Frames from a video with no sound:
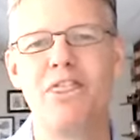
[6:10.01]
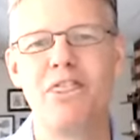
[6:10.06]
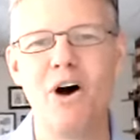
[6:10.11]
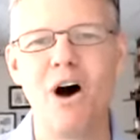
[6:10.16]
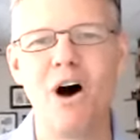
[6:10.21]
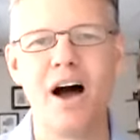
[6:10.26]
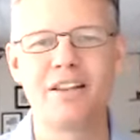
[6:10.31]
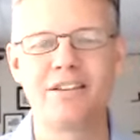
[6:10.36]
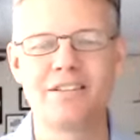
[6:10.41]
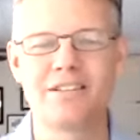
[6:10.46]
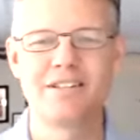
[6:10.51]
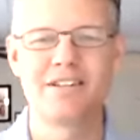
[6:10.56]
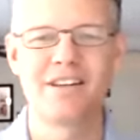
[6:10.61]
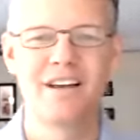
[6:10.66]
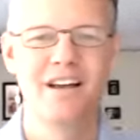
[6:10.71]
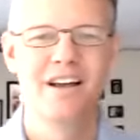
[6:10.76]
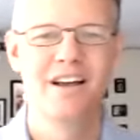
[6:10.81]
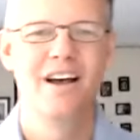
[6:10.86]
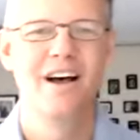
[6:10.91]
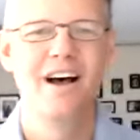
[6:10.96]
thoughts
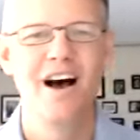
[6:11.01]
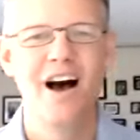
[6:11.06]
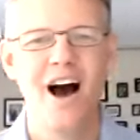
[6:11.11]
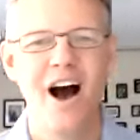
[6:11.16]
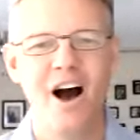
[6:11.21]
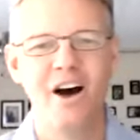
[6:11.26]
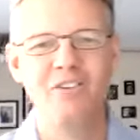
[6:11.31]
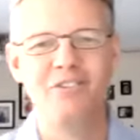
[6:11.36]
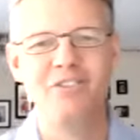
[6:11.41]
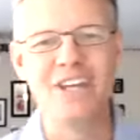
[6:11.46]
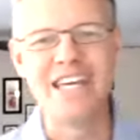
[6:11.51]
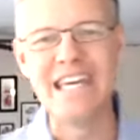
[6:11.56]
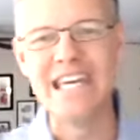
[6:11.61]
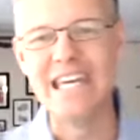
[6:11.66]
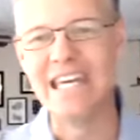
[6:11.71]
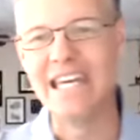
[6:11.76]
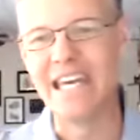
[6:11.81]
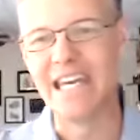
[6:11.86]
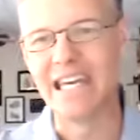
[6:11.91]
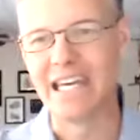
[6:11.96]
of
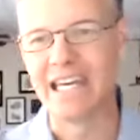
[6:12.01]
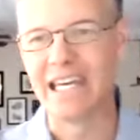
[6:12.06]
eating.